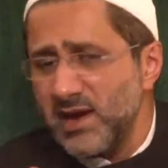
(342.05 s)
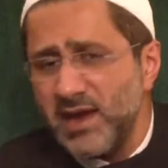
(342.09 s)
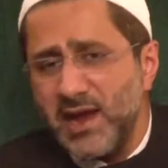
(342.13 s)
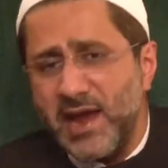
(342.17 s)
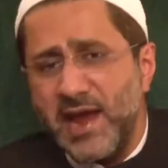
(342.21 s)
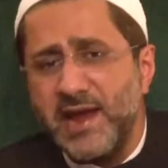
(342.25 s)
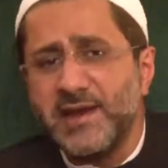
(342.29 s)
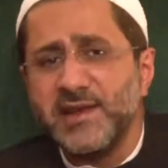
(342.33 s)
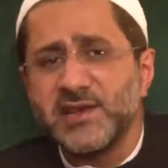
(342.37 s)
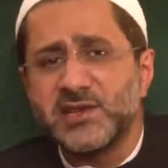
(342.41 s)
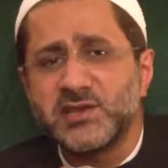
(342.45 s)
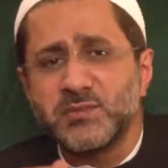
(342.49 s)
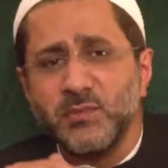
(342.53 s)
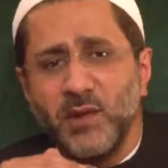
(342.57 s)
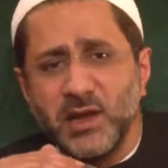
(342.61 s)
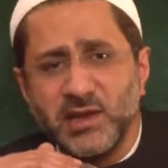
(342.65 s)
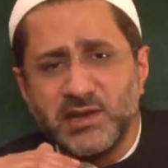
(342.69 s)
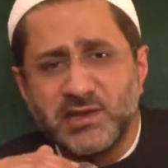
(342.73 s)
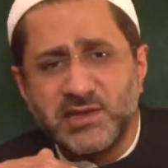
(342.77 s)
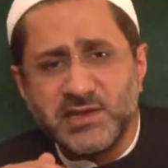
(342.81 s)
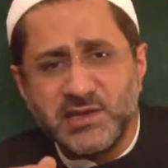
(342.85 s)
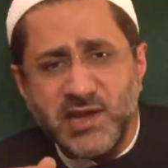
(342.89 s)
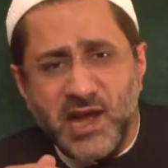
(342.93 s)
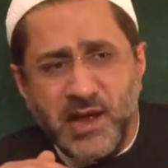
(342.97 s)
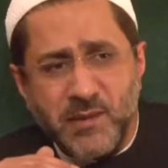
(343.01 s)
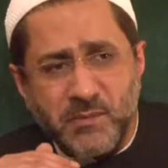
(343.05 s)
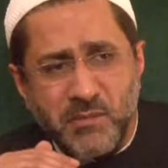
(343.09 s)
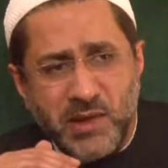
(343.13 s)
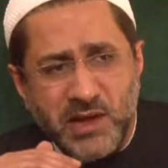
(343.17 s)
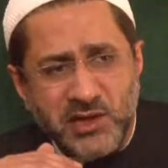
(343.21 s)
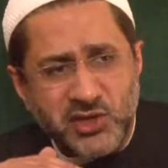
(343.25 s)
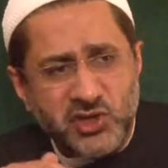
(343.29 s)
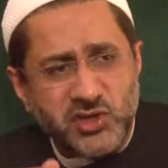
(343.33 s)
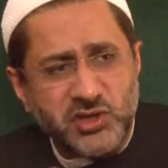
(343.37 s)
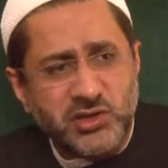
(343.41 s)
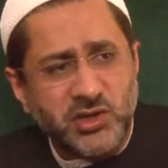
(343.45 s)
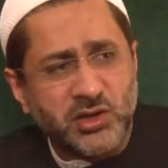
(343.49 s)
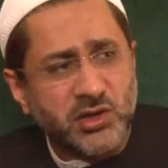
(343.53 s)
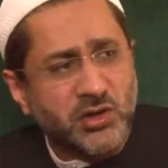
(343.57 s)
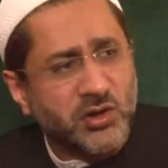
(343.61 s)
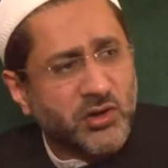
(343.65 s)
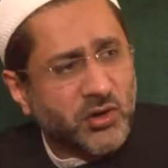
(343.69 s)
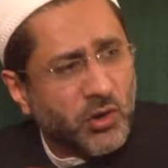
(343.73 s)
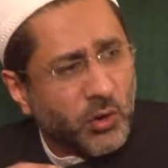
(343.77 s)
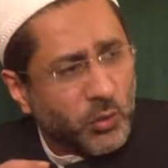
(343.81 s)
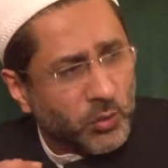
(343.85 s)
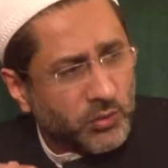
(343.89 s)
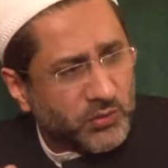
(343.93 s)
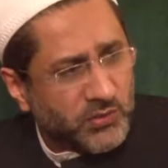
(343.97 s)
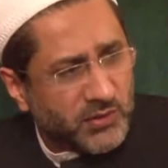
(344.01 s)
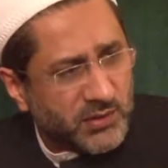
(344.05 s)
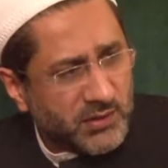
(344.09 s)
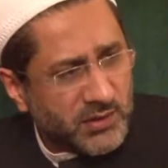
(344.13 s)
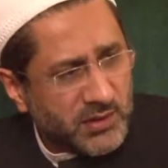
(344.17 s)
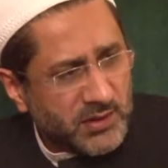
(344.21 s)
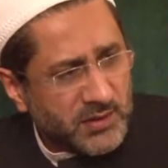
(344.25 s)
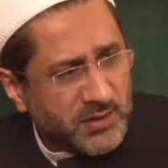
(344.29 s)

in its multidimensional growth.